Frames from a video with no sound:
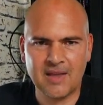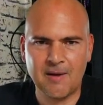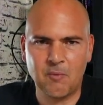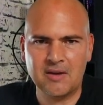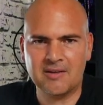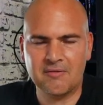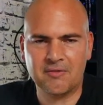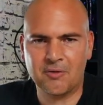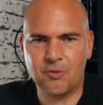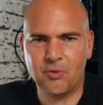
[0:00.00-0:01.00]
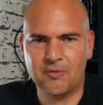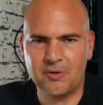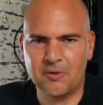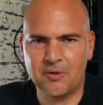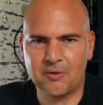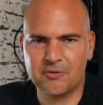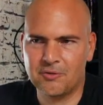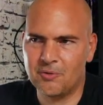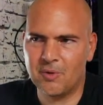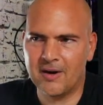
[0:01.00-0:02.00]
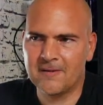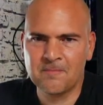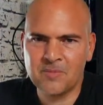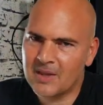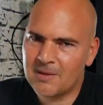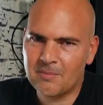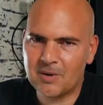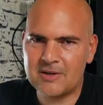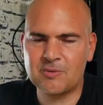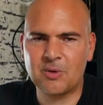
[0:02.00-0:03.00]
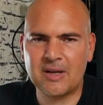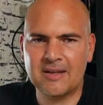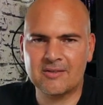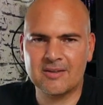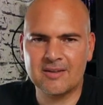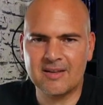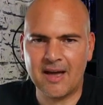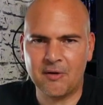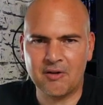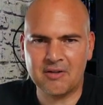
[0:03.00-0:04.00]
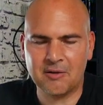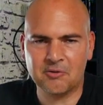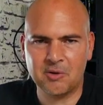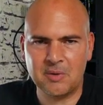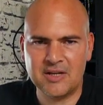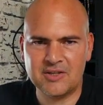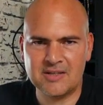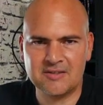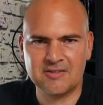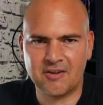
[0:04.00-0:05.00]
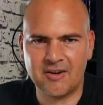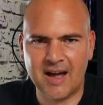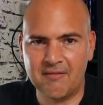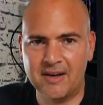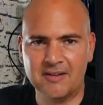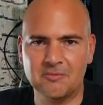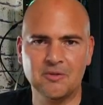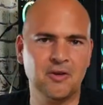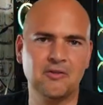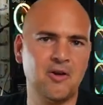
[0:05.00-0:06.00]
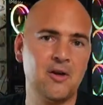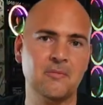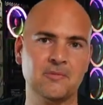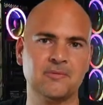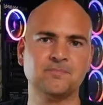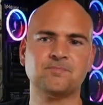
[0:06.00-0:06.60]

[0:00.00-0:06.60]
I'm waiting for all of you lot to place your bookings and get on over there onto the beaches and start having some good times,